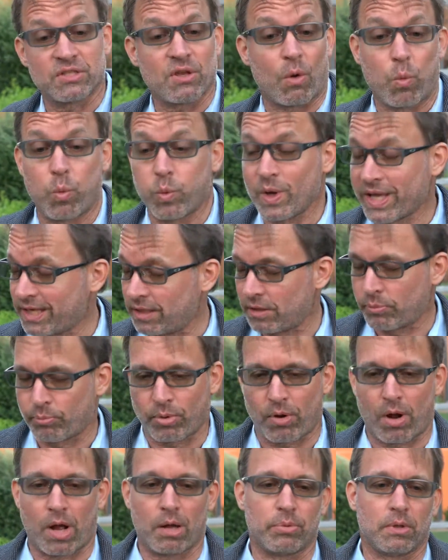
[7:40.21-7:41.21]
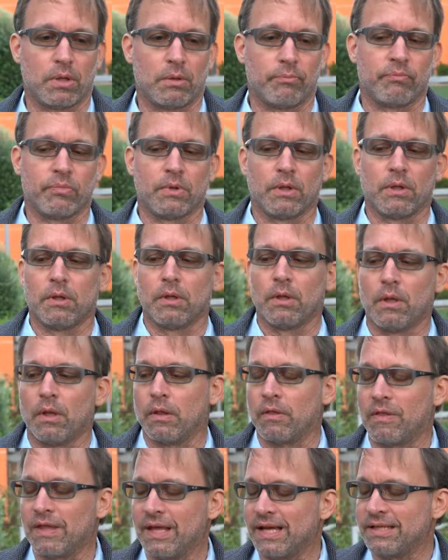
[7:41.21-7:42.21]
is a wicked problem.
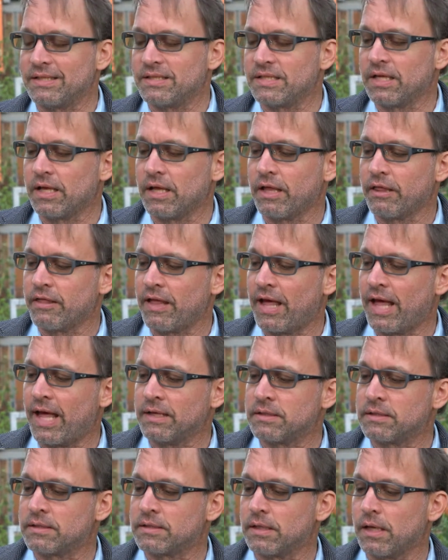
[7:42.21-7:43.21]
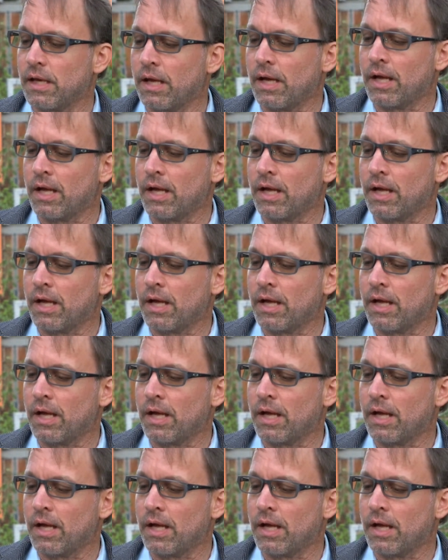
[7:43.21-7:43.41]
The idea that